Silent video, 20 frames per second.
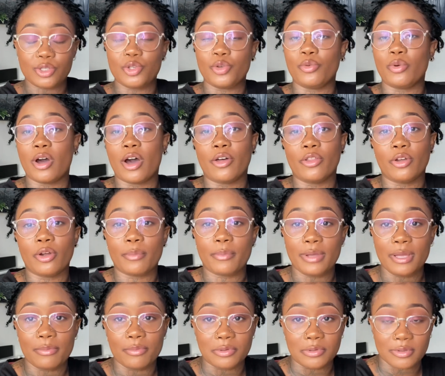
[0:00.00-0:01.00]
to other
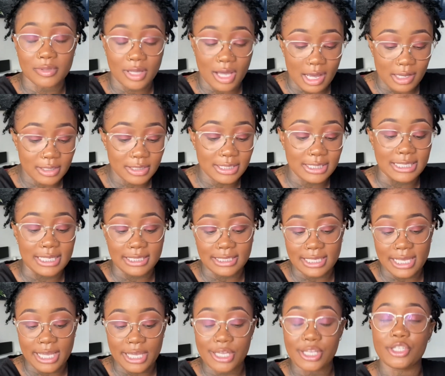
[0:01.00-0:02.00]
people's locks. This
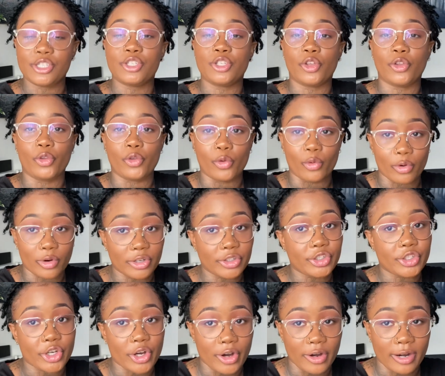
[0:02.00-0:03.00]
is your
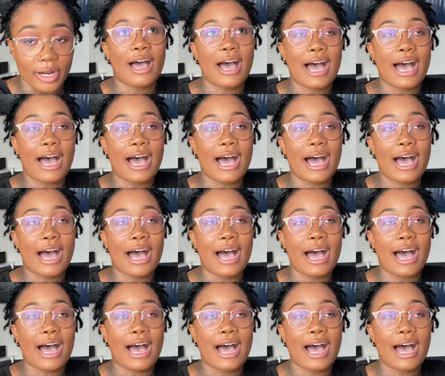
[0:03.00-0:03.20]
journey.